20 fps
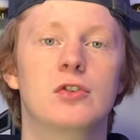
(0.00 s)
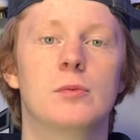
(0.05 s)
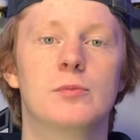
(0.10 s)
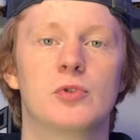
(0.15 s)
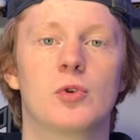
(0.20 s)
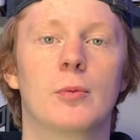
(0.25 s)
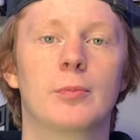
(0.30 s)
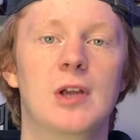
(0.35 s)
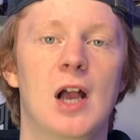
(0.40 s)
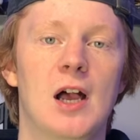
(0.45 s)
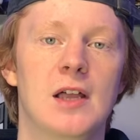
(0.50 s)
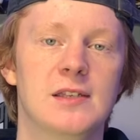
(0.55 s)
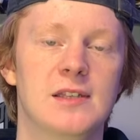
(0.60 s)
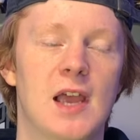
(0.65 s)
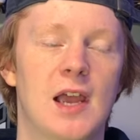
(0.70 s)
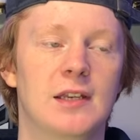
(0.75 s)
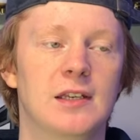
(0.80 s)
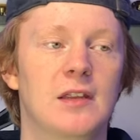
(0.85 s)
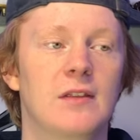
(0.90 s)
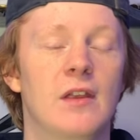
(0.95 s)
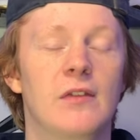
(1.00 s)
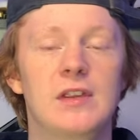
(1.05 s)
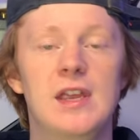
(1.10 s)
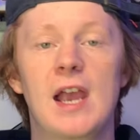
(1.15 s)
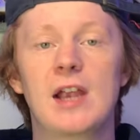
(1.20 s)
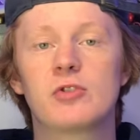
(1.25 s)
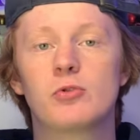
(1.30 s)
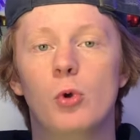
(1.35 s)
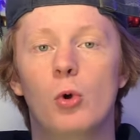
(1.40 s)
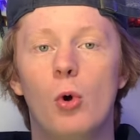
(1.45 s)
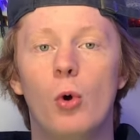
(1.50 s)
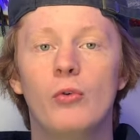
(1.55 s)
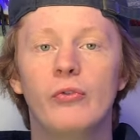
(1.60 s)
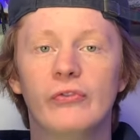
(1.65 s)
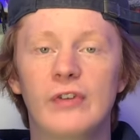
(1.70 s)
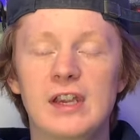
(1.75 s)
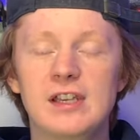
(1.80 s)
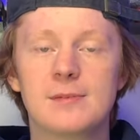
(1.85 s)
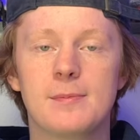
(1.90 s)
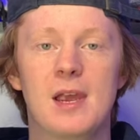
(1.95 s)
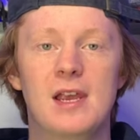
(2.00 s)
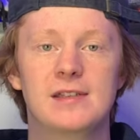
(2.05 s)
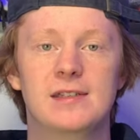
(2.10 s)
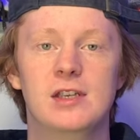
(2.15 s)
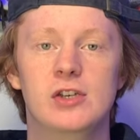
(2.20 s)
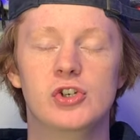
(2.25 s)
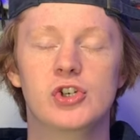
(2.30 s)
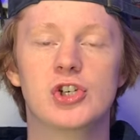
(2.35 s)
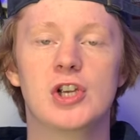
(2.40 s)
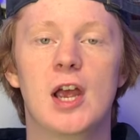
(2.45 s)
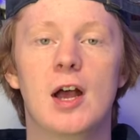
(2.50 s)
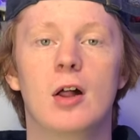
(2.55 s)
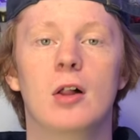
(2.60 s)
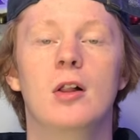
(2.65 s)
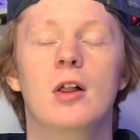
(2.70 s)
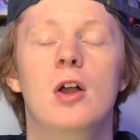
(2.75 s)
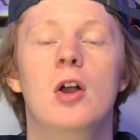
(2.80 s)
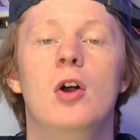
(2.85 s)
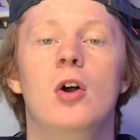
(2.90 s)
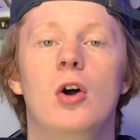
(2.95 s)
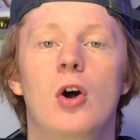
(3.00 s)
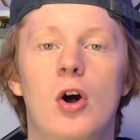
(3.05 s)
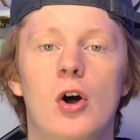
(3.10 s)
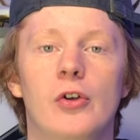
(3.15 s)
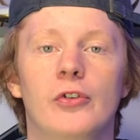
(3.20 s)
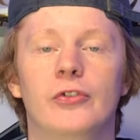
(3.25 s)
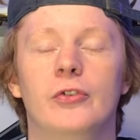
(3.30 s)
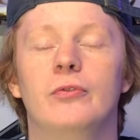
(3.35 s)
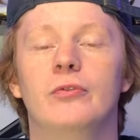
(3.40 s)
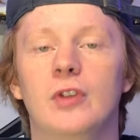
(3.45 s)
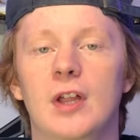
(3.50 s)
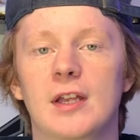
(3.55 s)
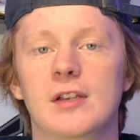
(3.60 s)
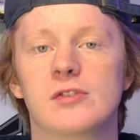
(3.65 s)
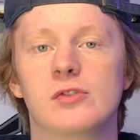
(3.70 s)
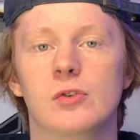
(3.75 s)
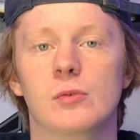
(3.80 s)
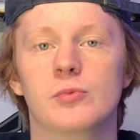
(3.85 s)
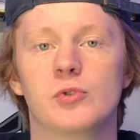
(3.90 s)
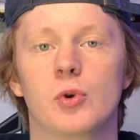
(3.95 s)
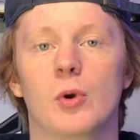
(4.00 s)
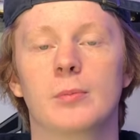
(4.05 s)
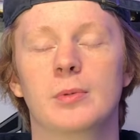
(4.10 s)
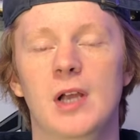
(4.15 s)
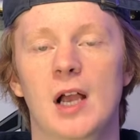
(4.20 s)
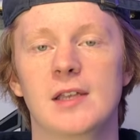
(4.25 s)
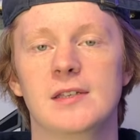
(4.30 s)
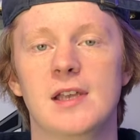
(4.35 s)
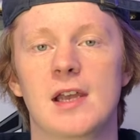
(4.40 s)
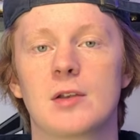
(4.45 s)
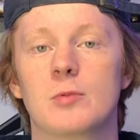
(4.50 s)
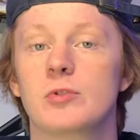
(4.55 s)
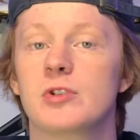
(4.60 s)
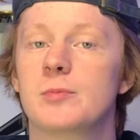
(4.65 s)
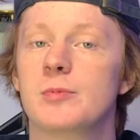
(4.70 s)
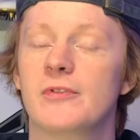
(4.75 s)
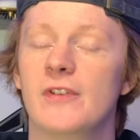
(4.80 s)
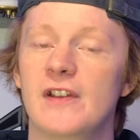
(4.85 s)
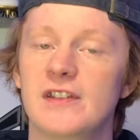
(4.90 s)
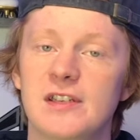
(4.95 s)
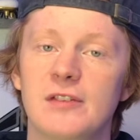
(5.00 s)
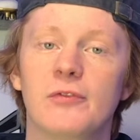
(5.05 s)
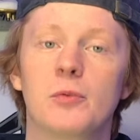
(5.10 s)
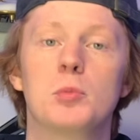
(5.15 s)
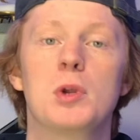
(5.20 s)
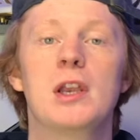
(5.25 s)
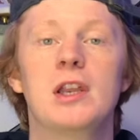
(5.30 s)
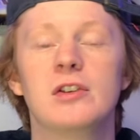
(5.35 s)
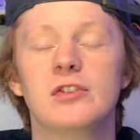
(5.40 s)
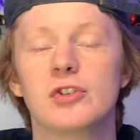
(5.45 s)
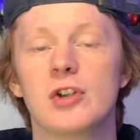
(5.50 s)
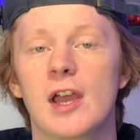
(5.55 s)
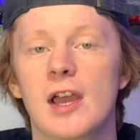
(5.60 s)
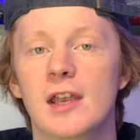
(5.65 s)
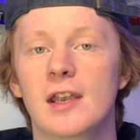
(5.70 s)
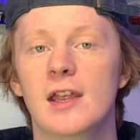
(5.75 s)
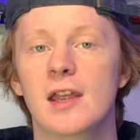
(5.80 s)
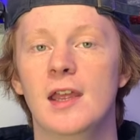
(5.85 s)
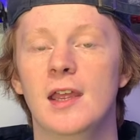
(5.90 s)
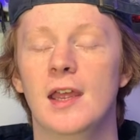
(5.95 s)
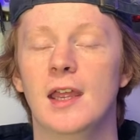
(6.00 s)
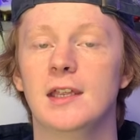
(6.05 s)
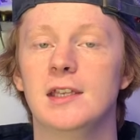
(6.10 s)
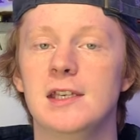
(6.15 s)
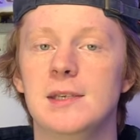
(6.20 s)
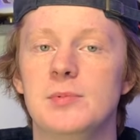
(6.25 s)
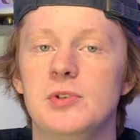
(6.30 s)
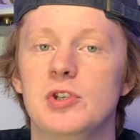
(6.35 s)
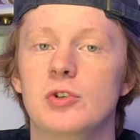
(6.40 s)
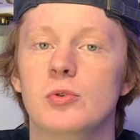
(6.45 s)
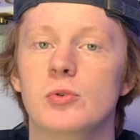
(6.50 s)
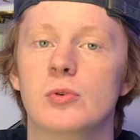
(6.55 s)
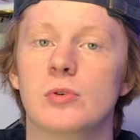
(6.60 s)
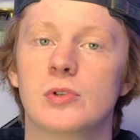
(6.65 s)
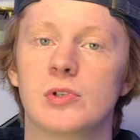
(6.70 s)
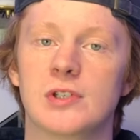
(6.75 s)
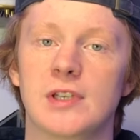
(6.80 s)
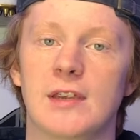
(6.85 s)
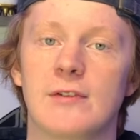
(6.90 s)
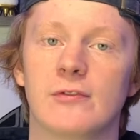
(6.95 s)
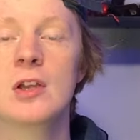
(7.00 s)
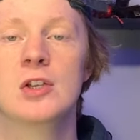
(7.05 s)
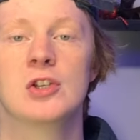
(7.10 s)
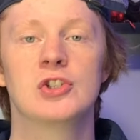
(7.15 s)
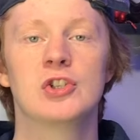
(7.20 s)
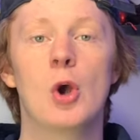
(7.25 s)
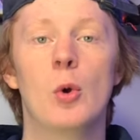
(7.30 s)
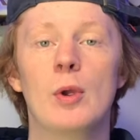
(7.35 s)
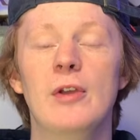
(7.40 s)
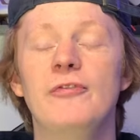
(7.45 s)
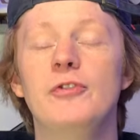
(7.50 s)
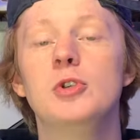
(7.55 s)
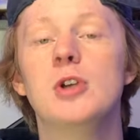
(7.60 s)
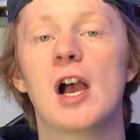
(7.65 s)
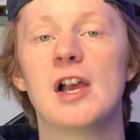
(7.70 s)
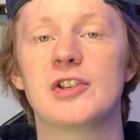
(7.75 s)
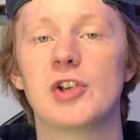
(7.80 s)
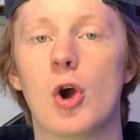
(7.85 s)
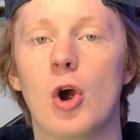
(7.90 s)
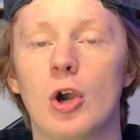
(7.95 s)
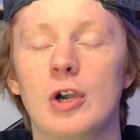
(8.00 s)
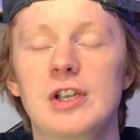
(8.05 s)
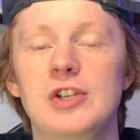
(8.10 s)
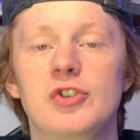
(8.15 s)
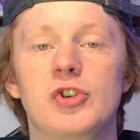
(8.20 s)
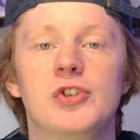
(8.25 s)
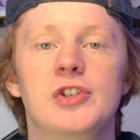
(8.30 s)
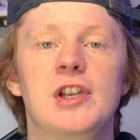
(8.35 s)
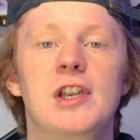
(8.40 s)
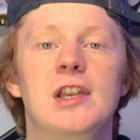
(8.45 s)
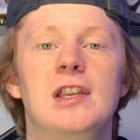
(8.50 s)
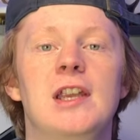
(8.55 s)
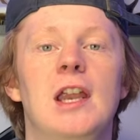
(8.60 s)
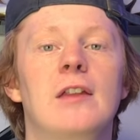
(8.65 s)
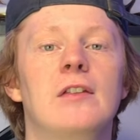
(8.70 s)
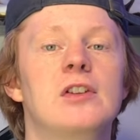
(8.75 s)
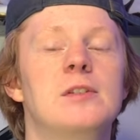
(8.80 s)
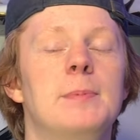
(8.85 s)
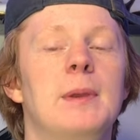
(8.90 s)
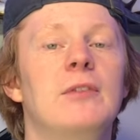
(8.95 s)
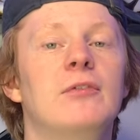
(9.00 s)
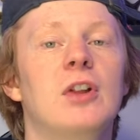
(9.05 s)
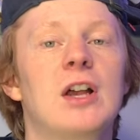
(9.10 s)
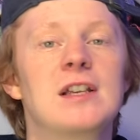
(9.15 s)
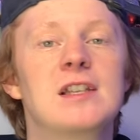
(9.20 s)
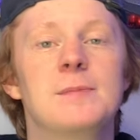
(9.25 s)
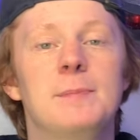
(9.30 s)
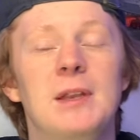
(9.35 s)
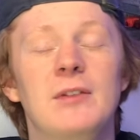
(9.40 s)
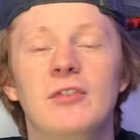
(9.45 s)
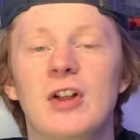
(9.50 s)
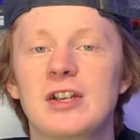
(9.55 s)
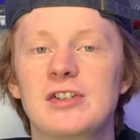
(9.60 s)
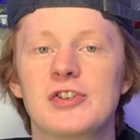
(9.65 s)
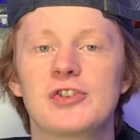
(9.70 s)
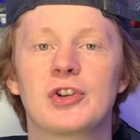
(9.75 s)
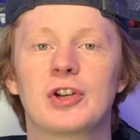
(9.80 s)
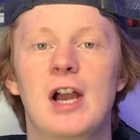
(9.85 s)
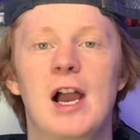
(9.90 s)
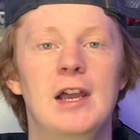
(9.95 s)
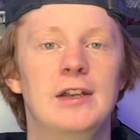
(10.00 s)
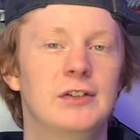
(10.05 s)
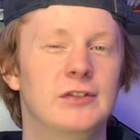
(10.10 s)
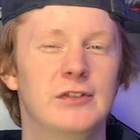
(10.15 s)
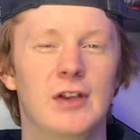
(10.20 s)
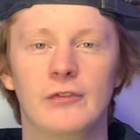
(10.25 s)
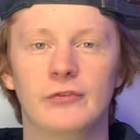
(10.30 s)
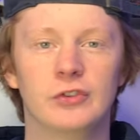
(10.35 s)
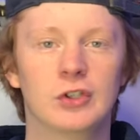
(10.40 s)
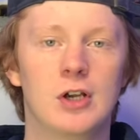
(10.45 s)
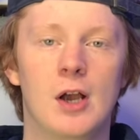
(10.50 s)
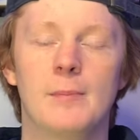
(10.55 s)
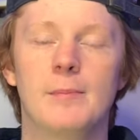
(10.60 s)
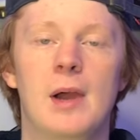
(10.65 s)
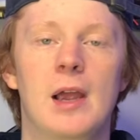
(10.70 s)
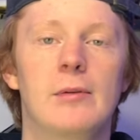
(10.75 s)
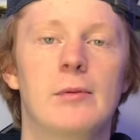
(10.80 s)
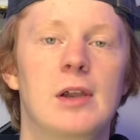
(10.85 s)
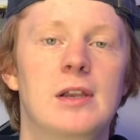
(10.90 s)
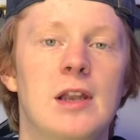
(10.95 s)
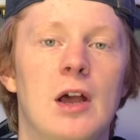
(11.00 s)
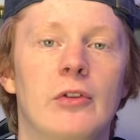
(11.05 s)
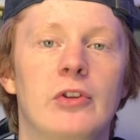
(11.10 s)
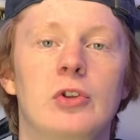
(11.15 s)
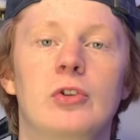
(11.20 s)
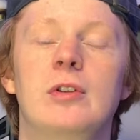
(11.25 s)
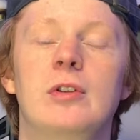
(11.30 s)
absorb contact, and then the actual whole face mask and shell also flex to absorb contact, which prevents it from getting to your head and keeps you safe. So if you guys are interested in getting the Speedflex, Speedflexes are kind of tough to come by right now. The only